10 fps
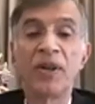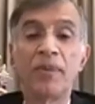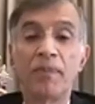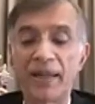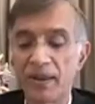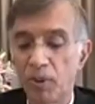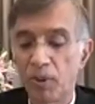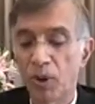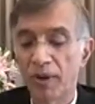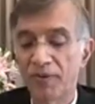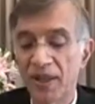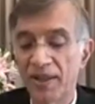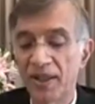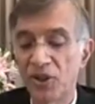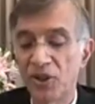by the Board of
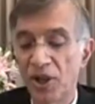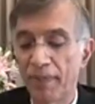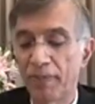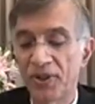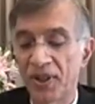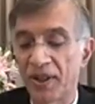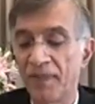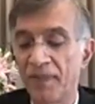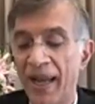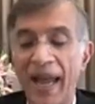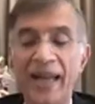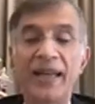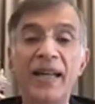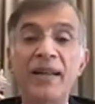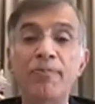Studies chairperson, and
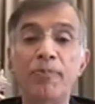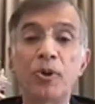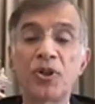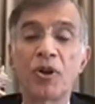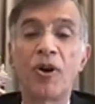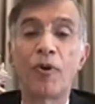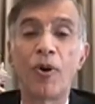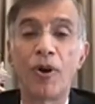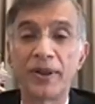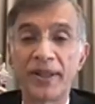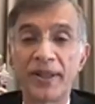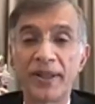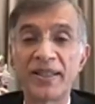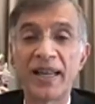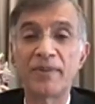inputs of all
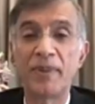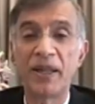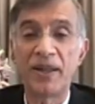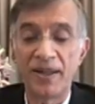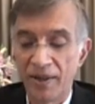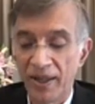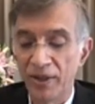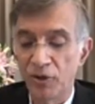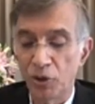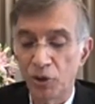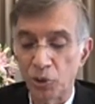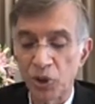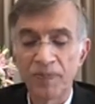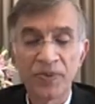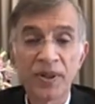this has been
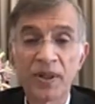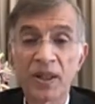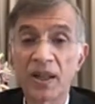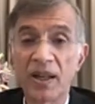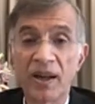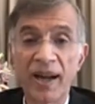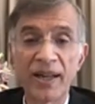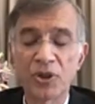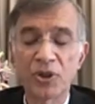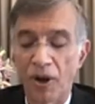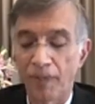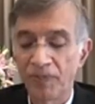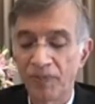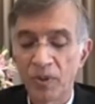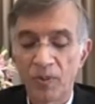introduced. Great job.
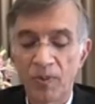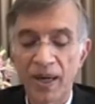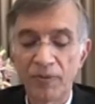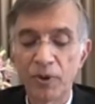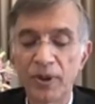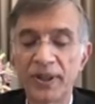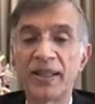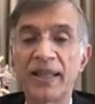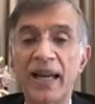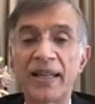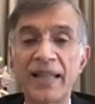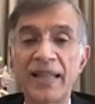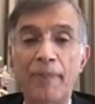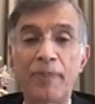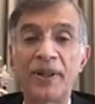Wonderful thing that has
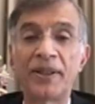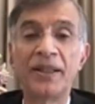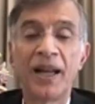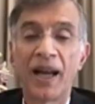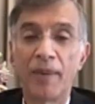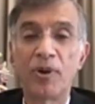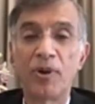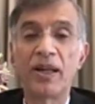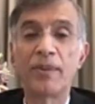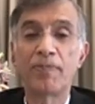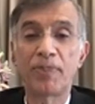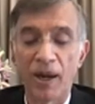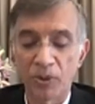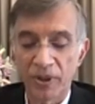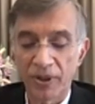happened. I'm really
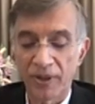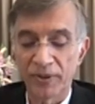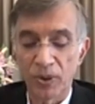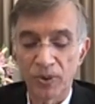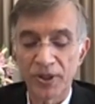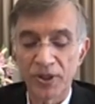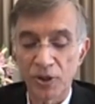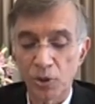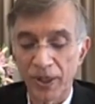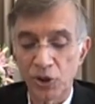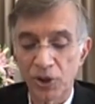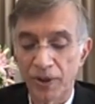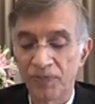proud of the whole situation.